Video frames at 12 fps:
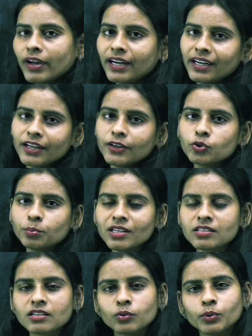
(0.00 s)
Indian
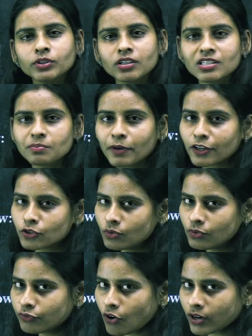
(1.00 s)
rupees with respect to
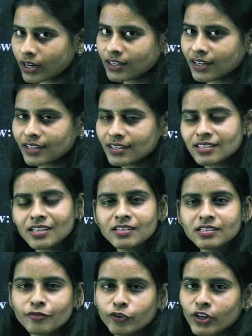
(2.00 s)
foreign currency,
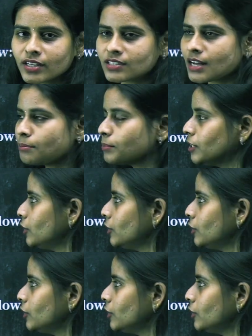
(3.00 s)
say for example